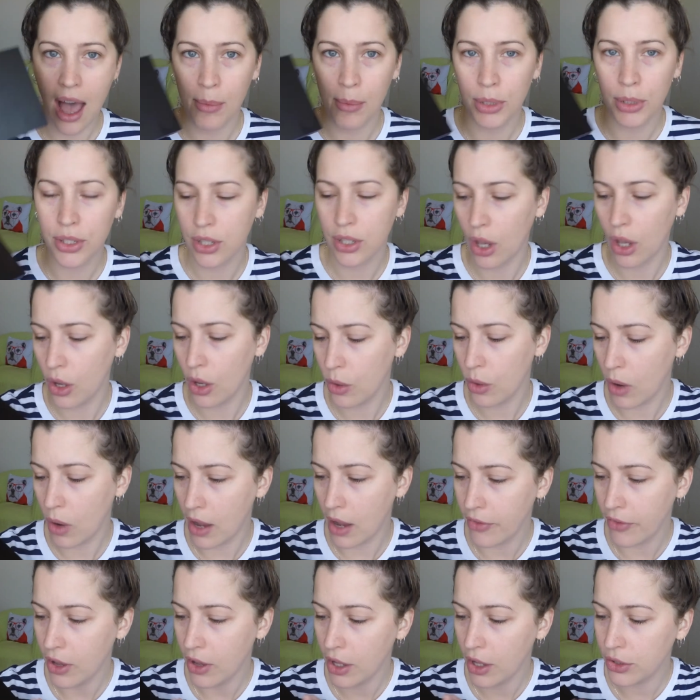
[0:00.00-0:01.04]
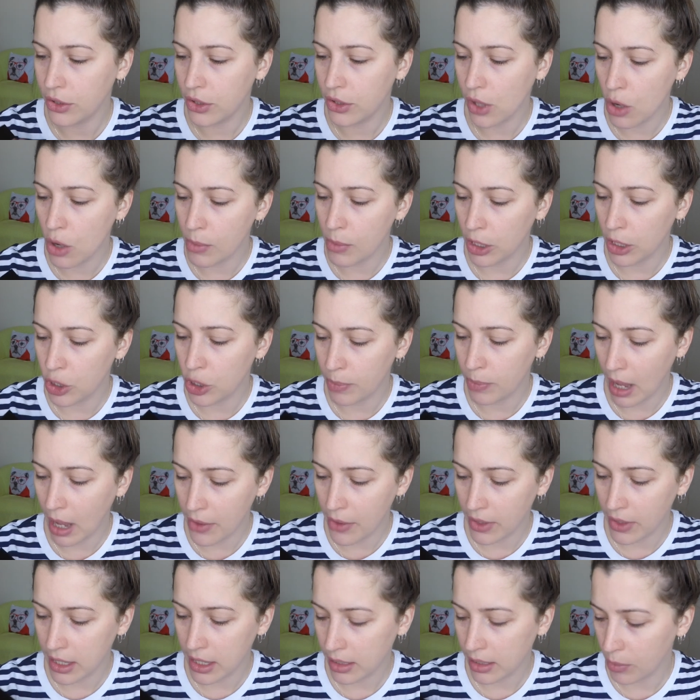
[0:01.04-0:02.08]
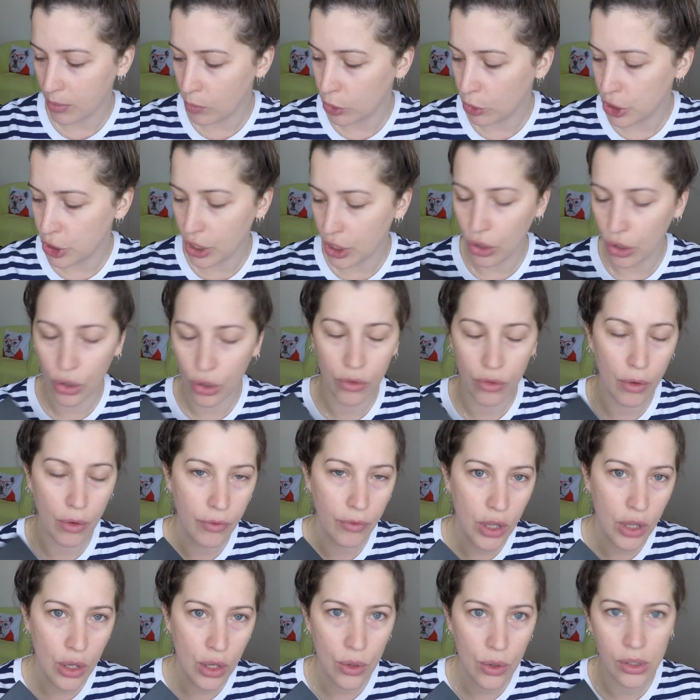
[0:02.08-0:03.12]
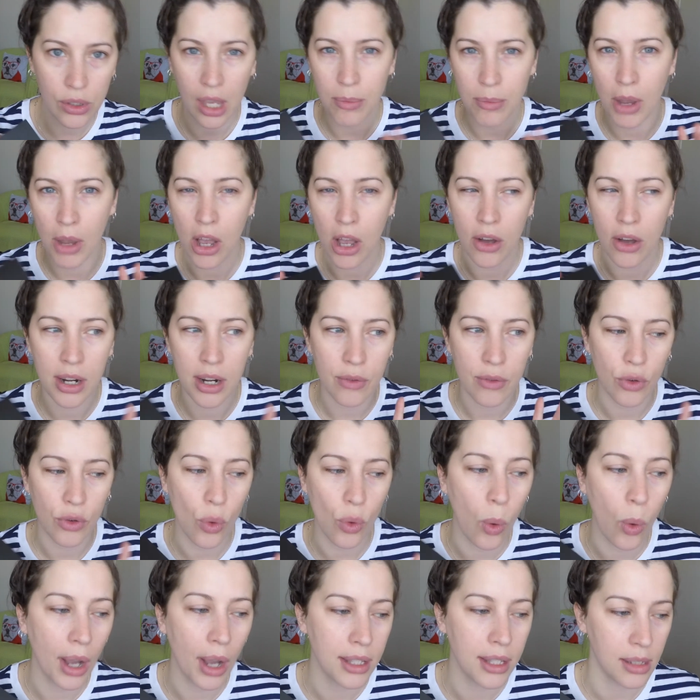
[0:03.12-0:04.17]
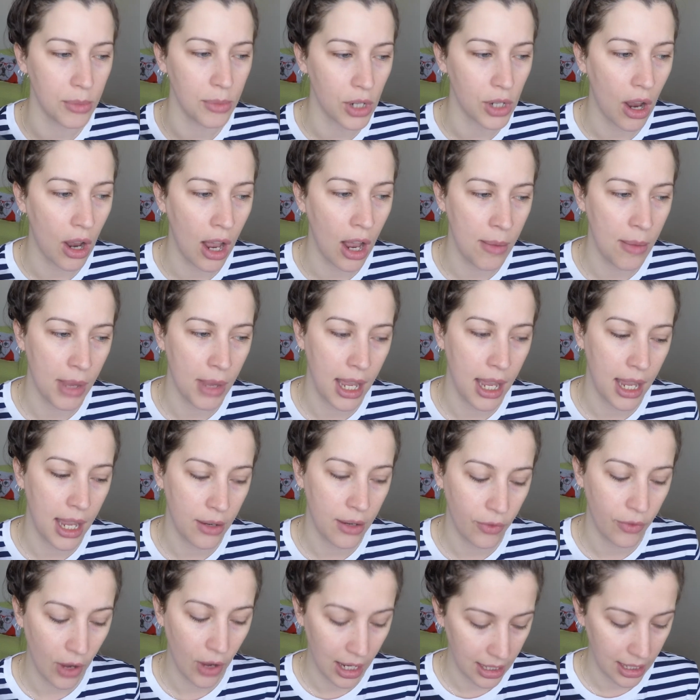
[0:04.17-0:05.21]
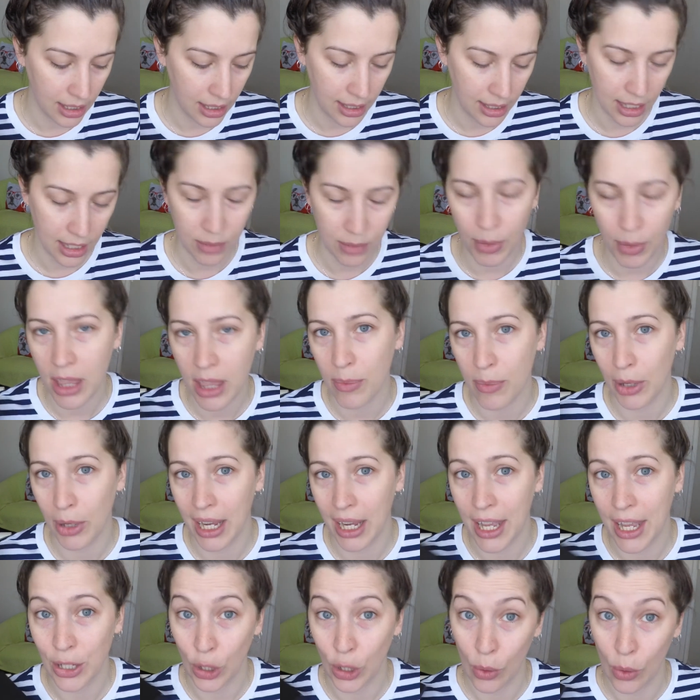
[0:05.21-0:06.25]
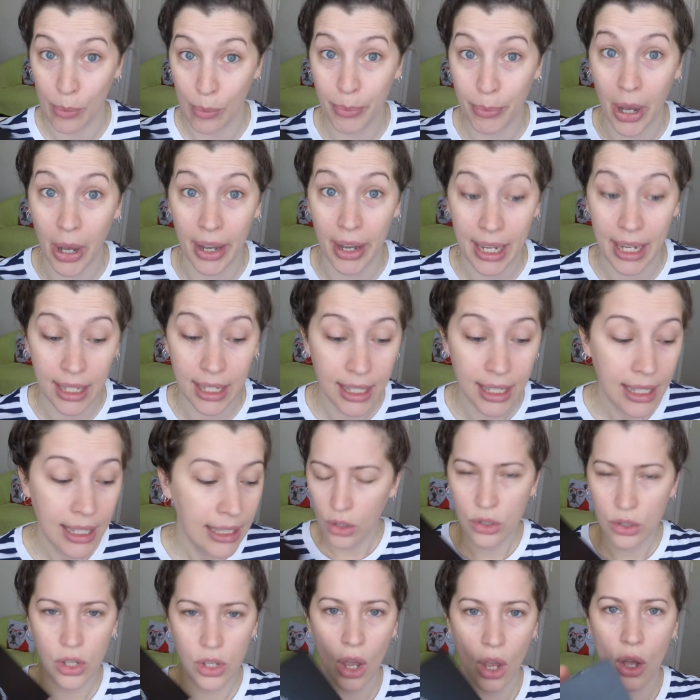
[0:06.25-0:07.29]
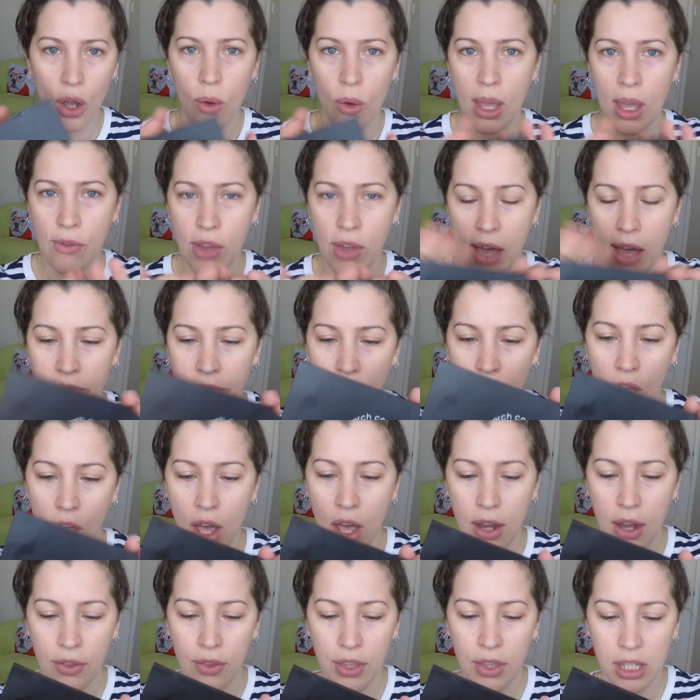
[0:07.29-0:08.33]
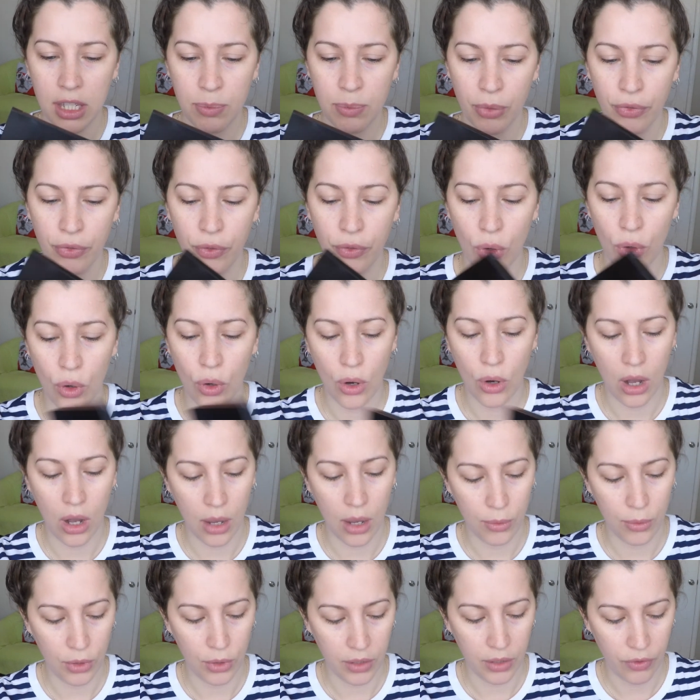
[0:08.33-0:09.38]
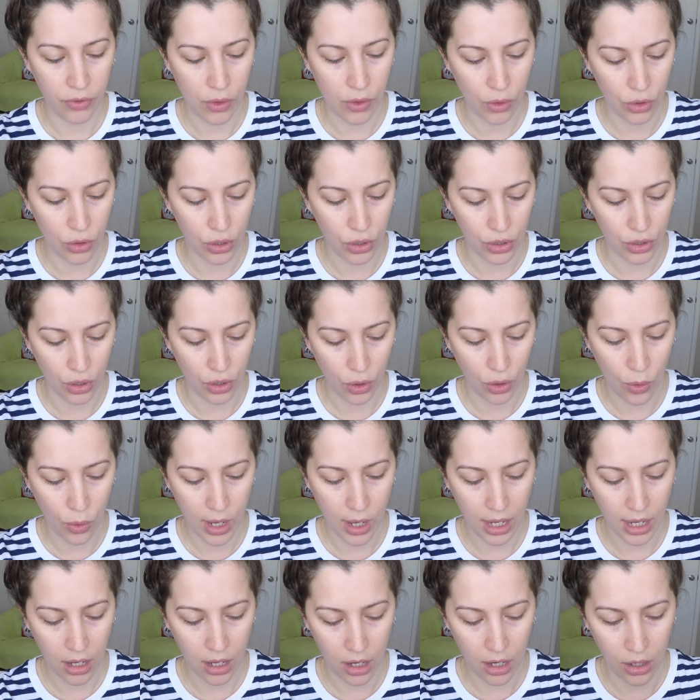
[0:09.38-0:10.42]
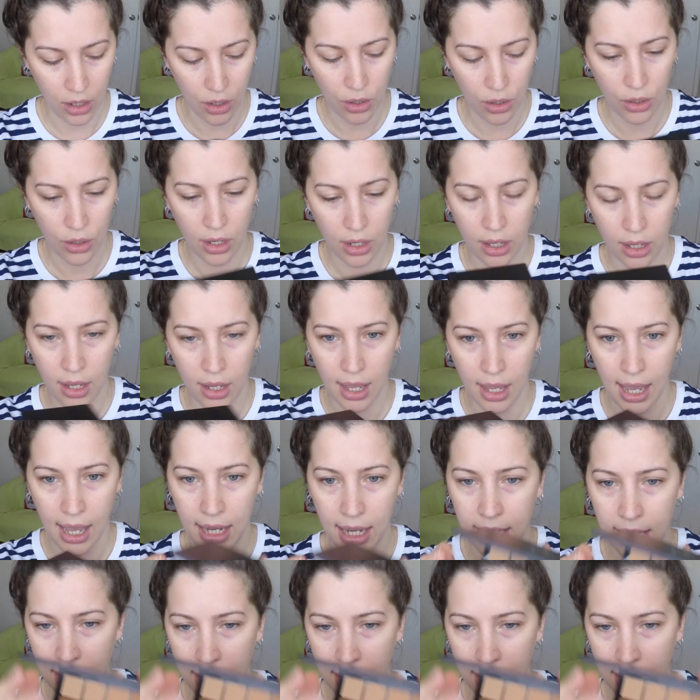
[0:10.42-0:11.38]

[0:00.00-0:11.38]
So I've heard so much about this. I've been watching a lot of reviews, had my eye on it for quite some time, and finally decided to bite the bullet and go and buy it. So if you haven't heard of this before, I will give you just a quick look at